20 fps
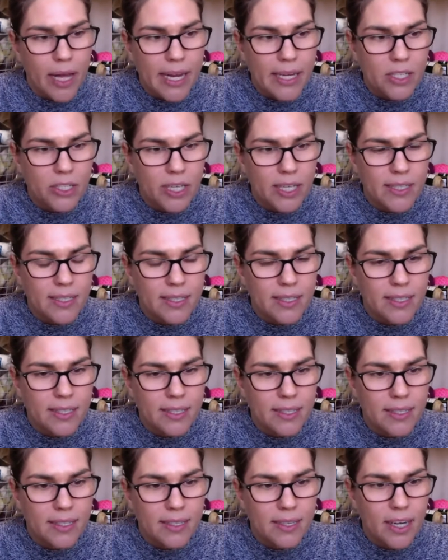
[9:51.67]
I just,
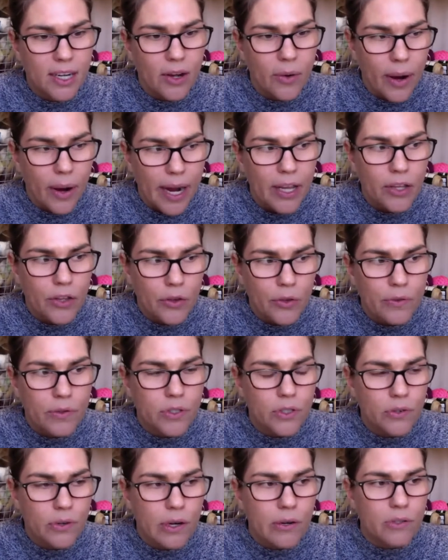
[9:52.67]
you know, I
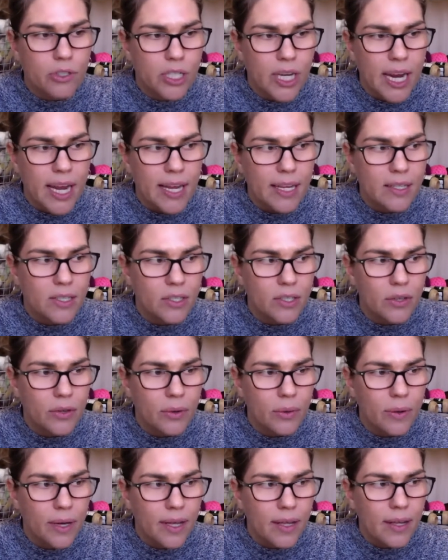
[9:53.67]
used crochet
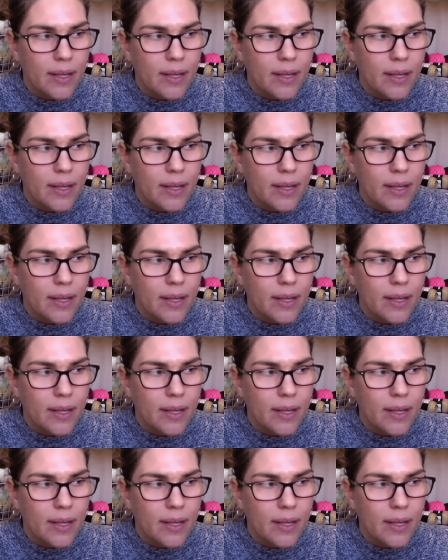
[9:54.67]
to